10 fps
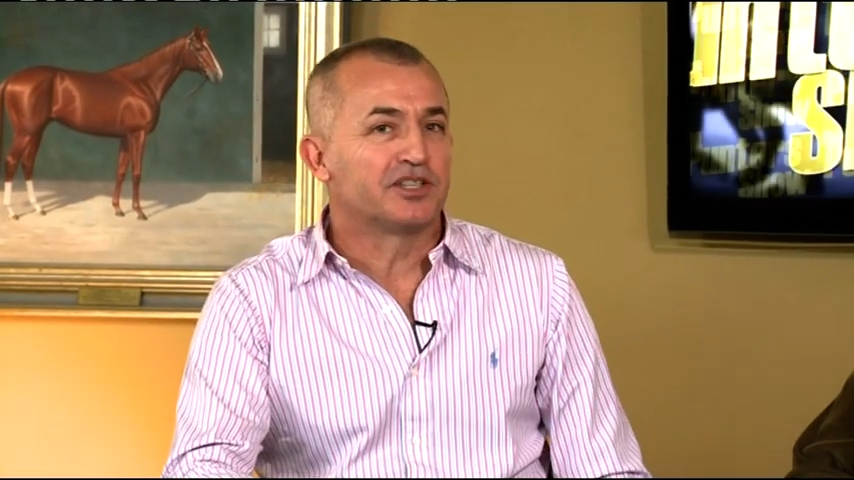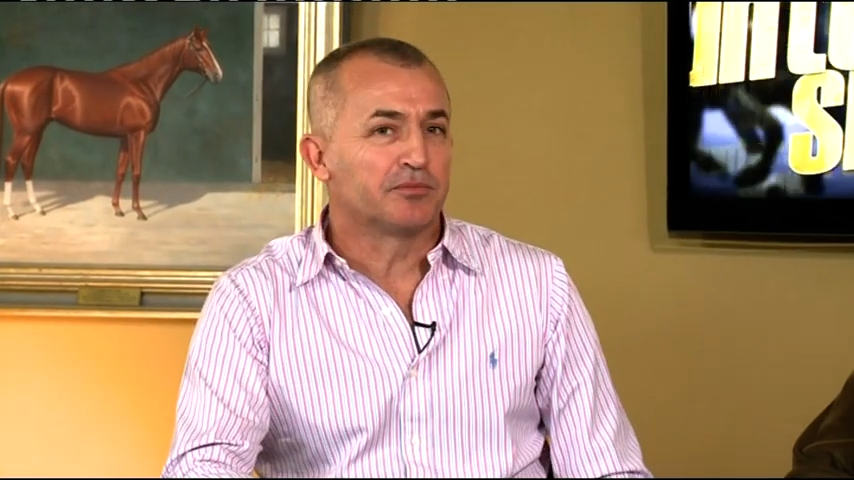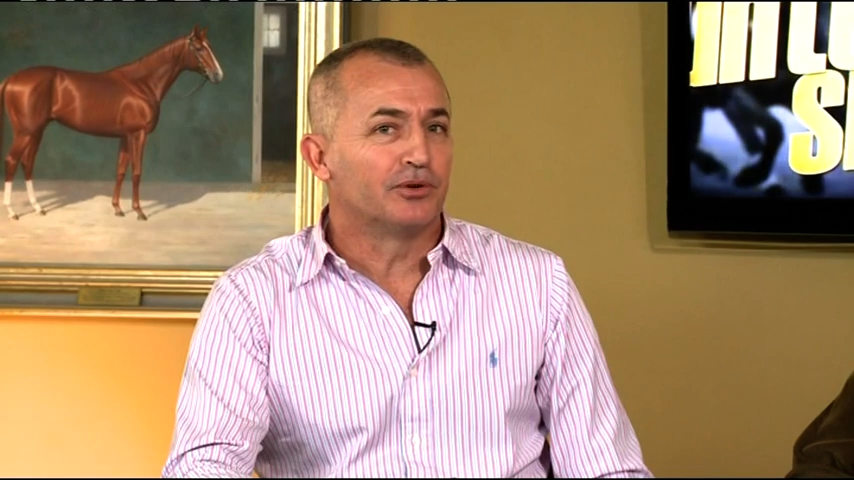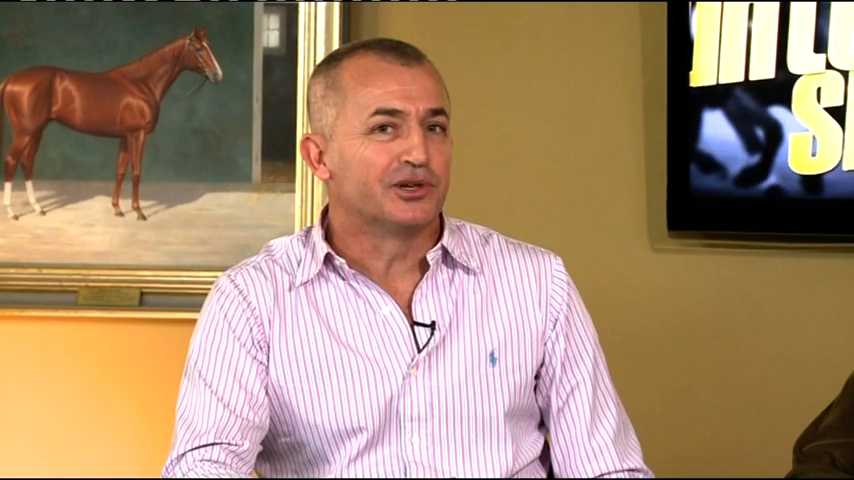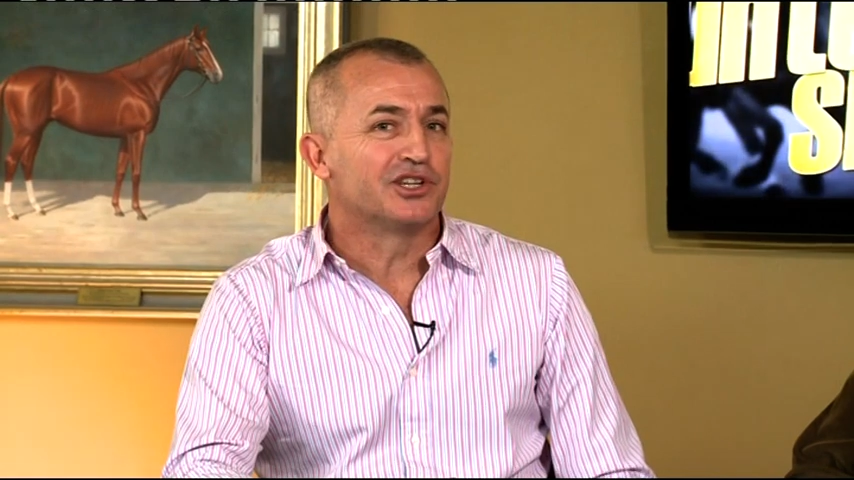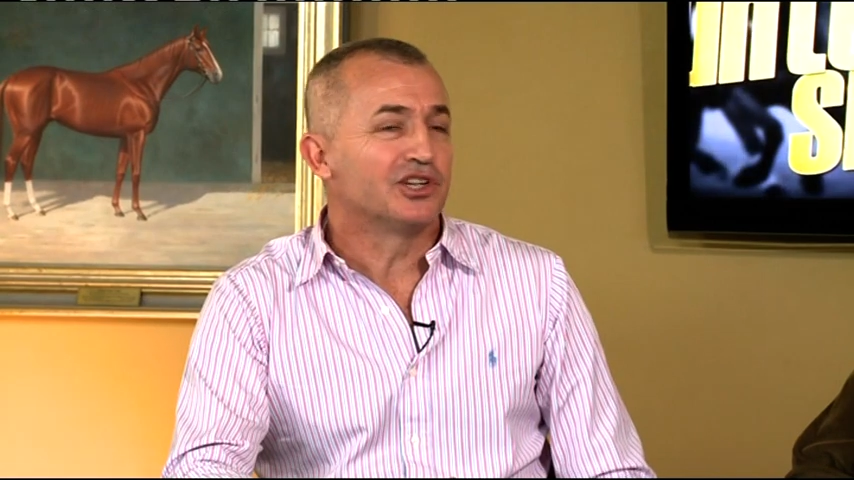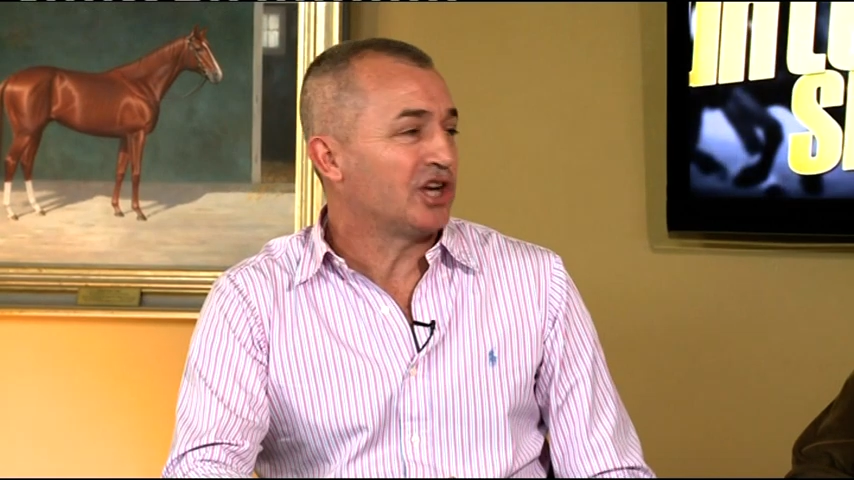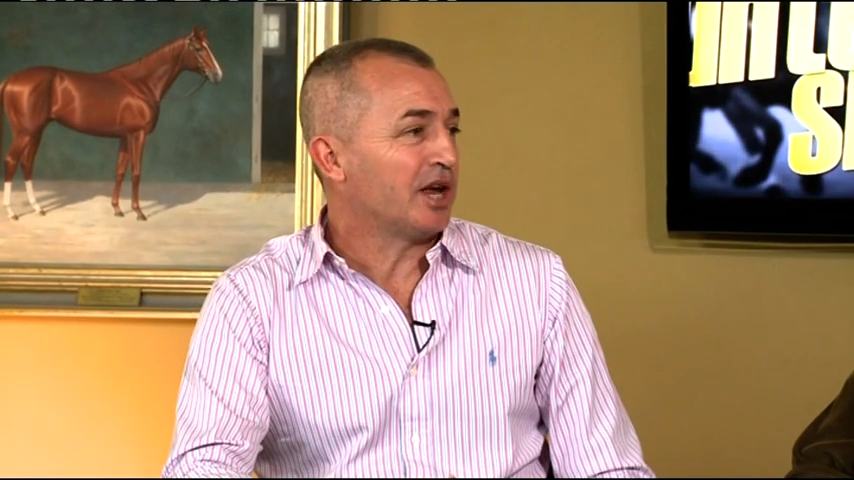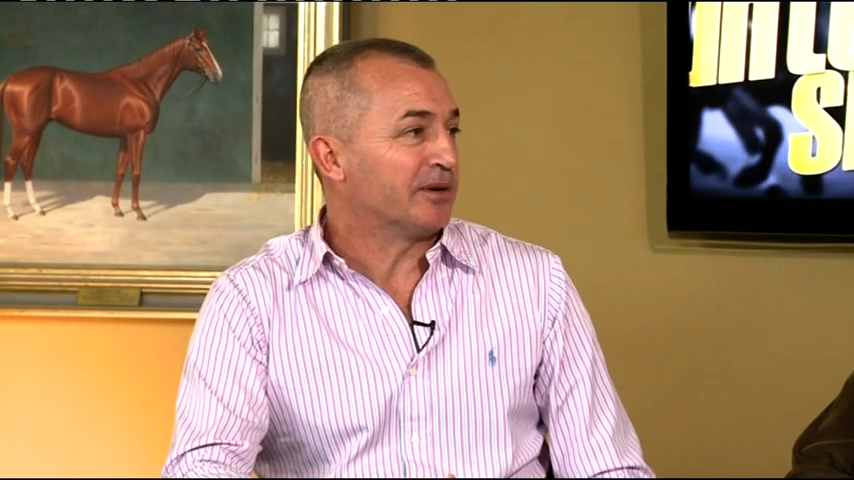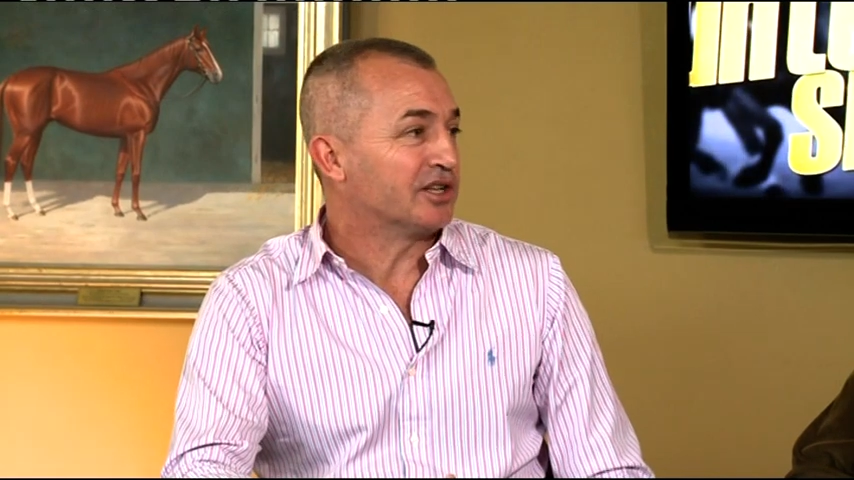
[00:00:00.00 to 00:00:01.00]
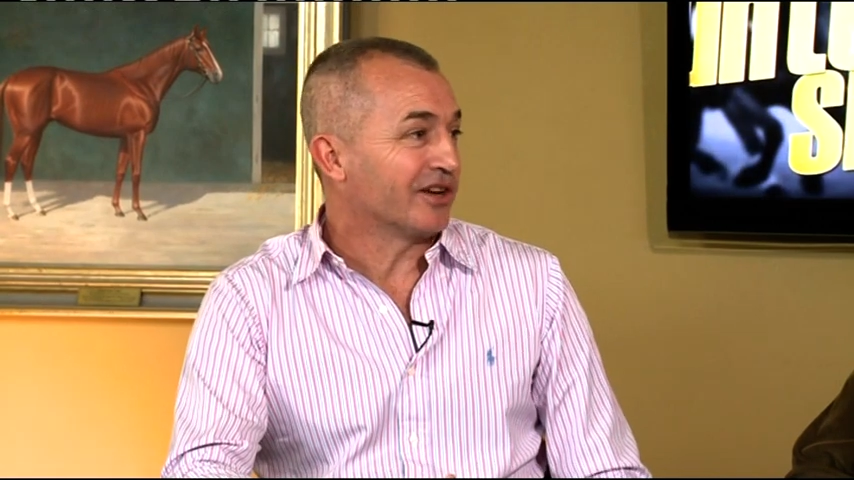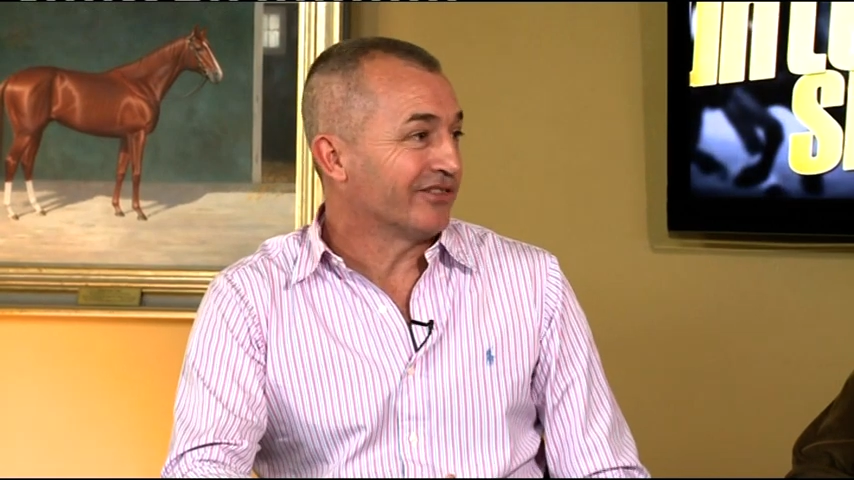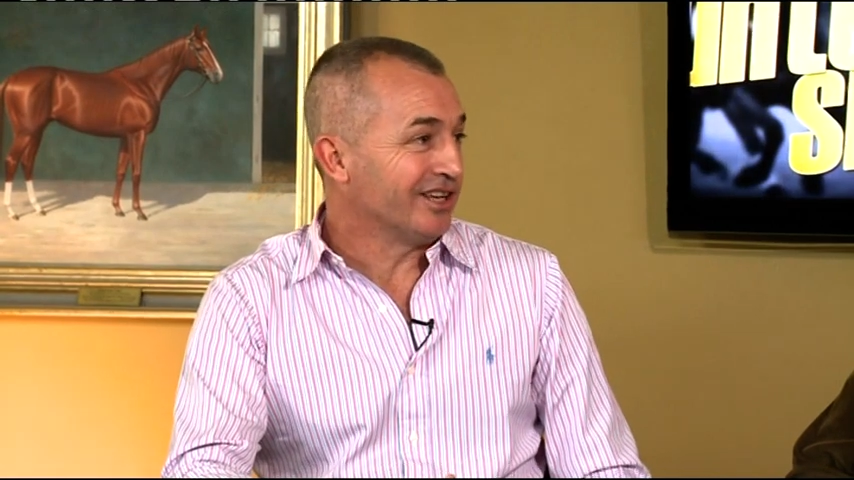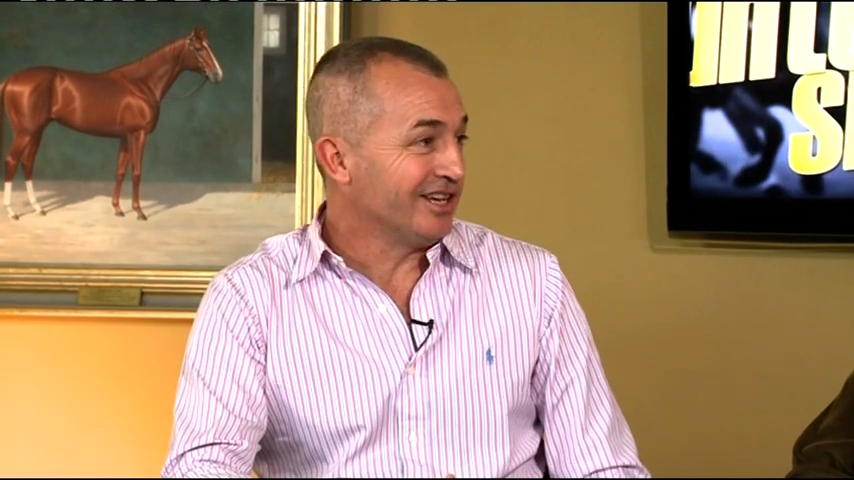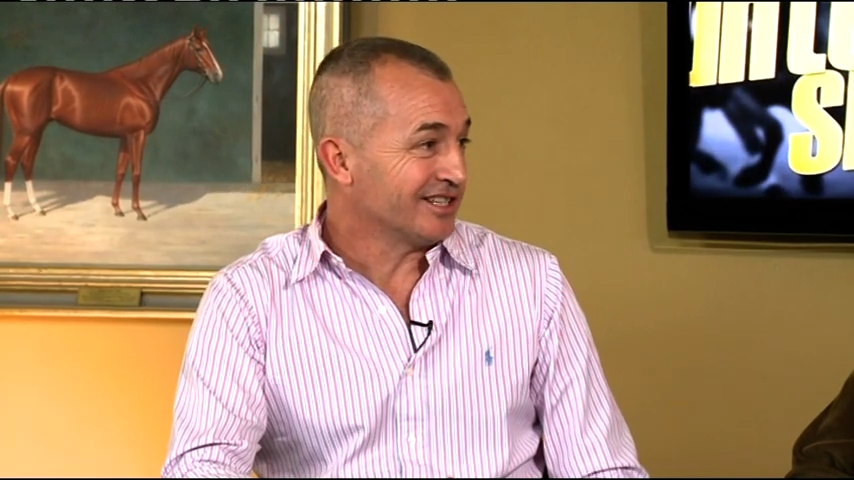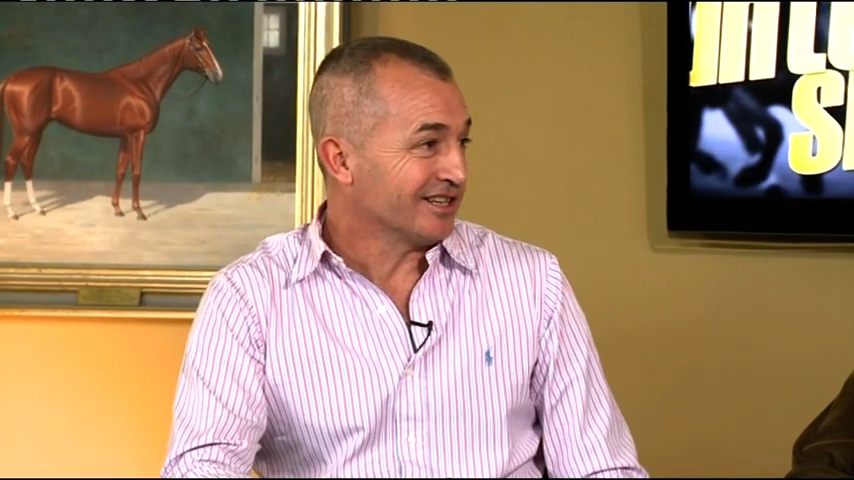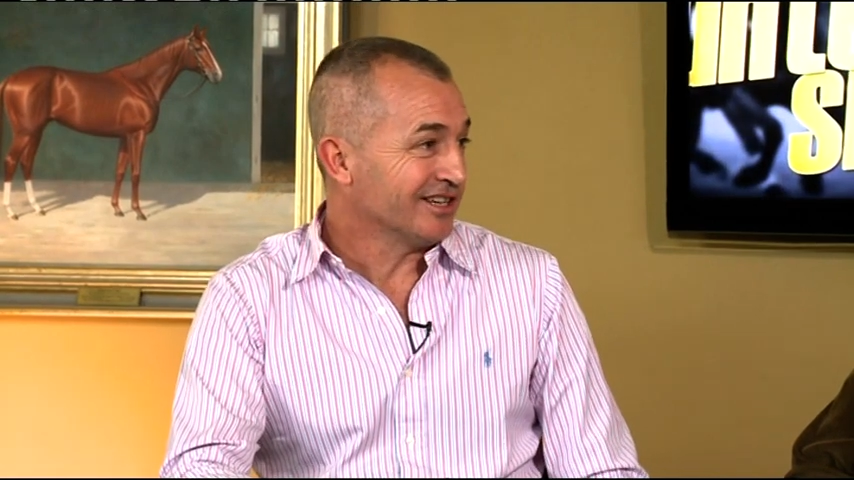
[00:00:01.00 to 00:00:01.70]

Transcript: some boys into champions over the years.